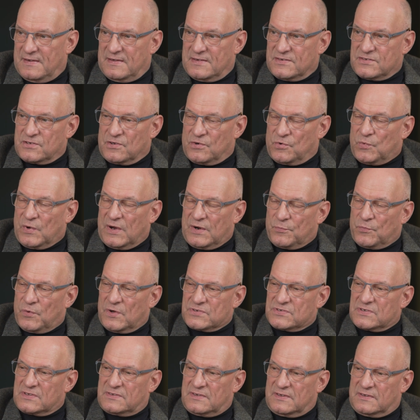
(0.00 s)
So what
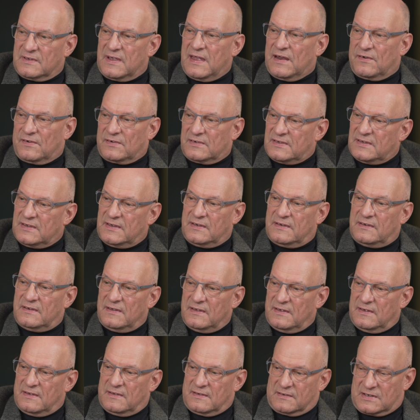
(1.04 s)
was it that guaranteed?
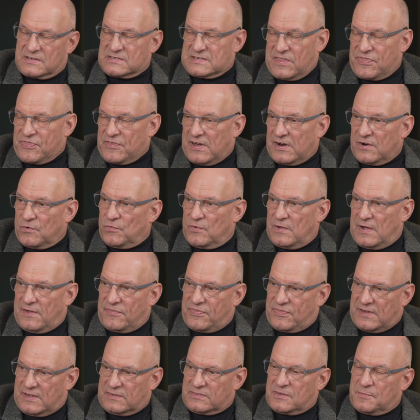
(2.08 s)
Because I
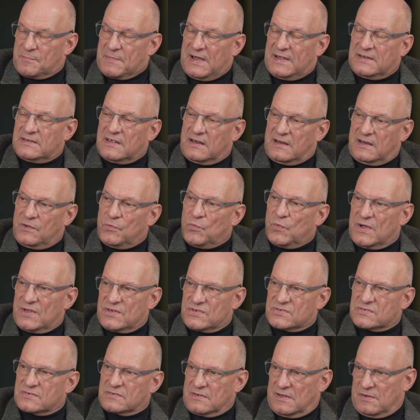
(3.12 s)
thought that my identity
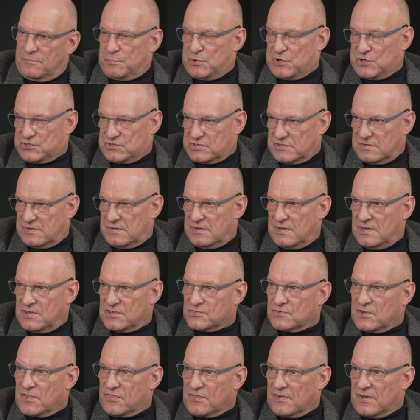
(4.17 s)
was a person.
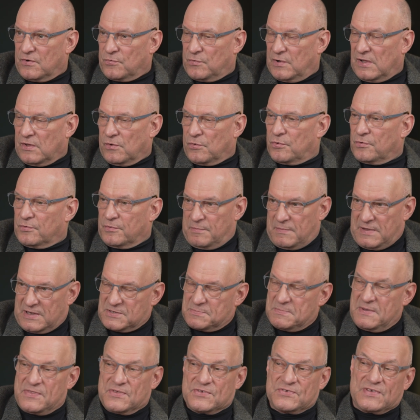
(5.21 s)
So I thought, well, what
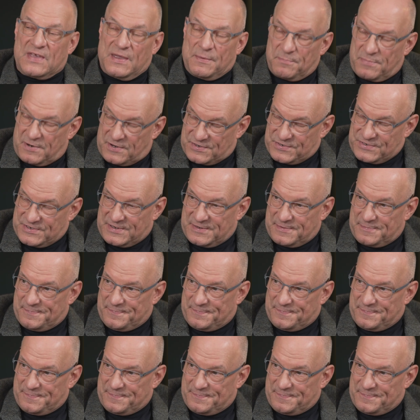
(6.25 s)
makes me the same person?